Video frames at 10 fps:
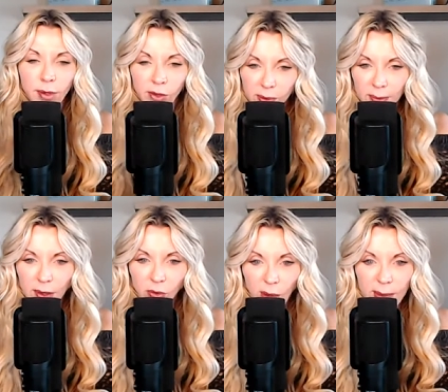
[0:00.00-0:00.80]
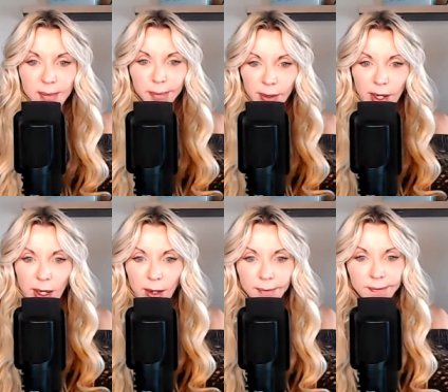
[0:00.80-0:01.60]
postmenopausal women
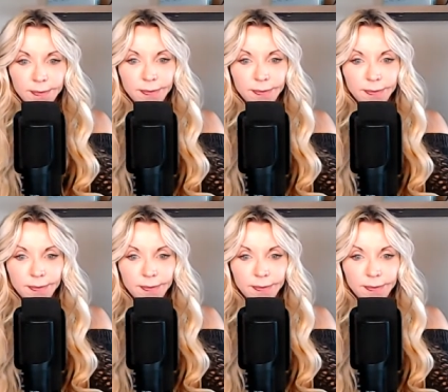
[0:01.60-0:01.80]
bleeding,